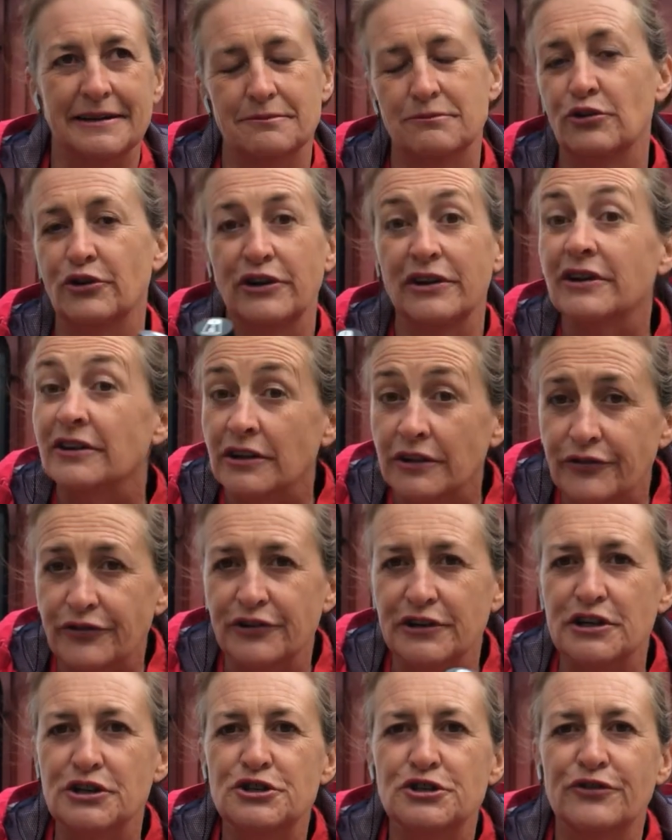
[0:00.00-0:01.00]
put it in the
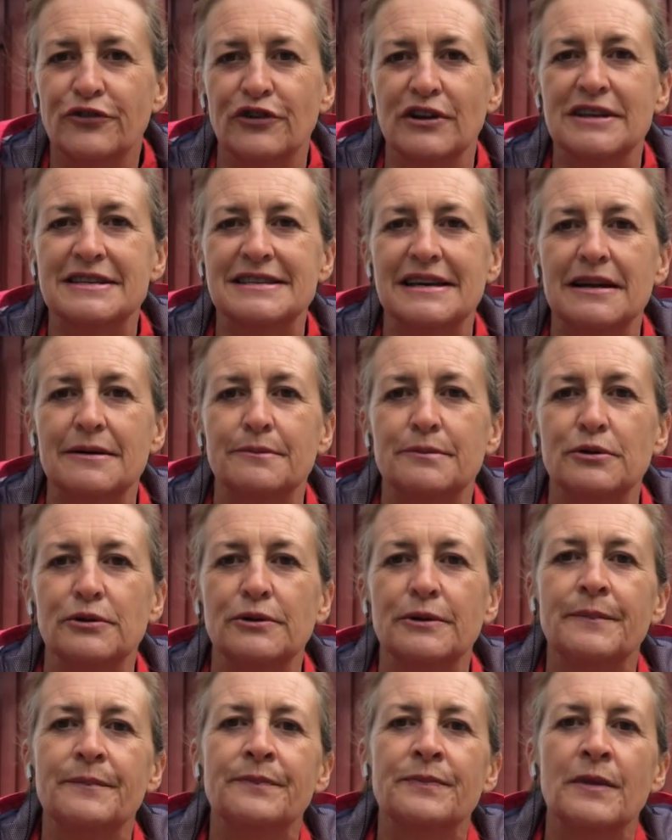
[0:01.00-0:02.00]
fridge, for
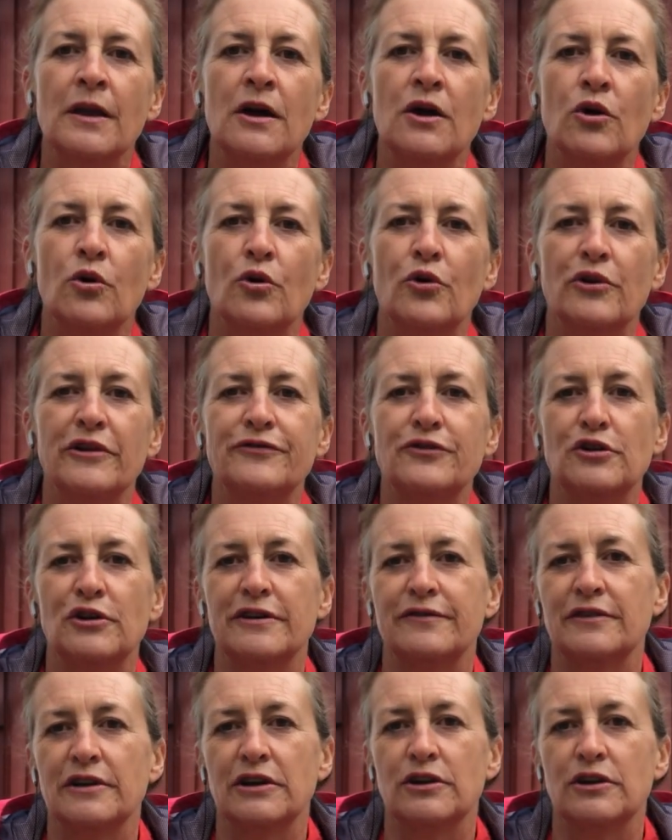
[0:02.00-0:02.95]
example, or if you live